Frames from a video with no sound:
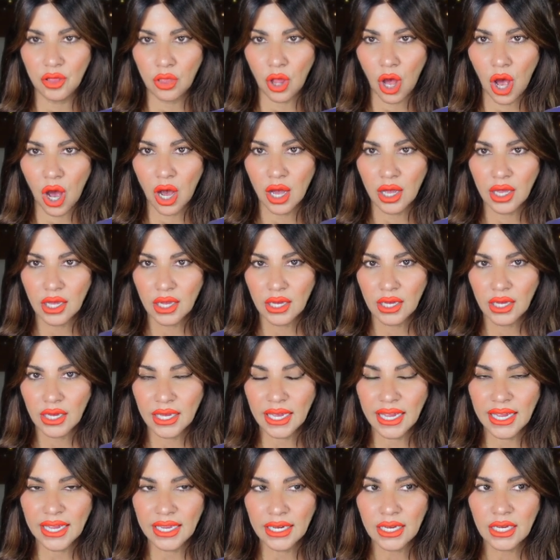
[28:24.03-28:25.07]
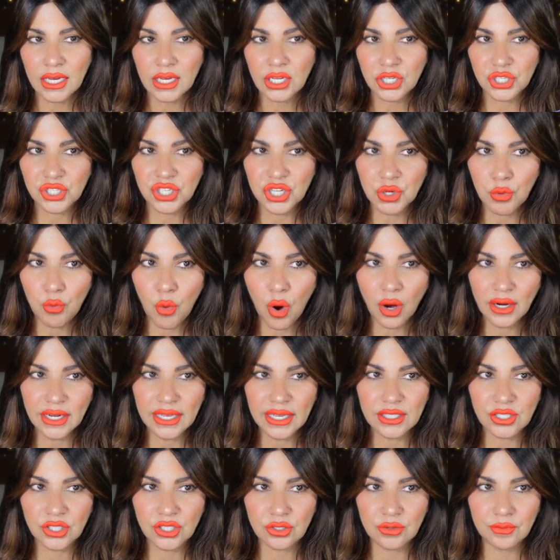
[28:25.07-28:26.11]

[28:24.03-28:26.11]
law. She wanted